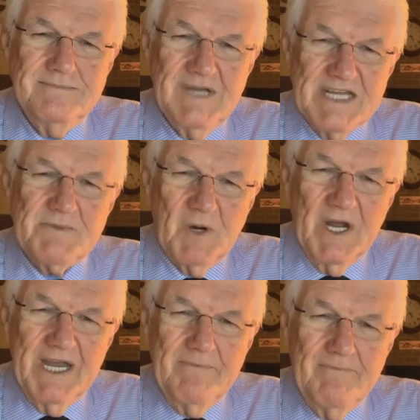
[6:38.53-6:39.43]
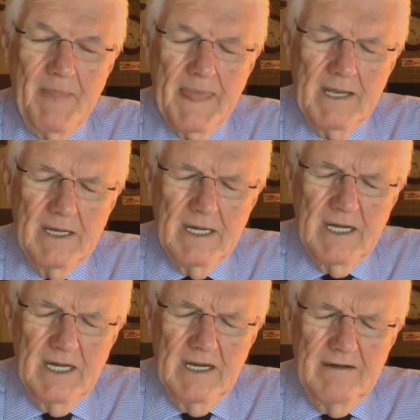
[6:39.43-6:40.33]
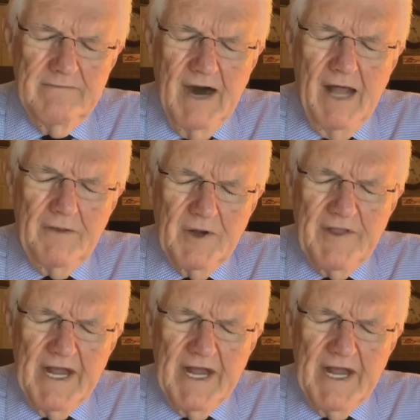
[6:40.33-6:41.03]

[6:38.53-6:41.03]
Let's pray. Father,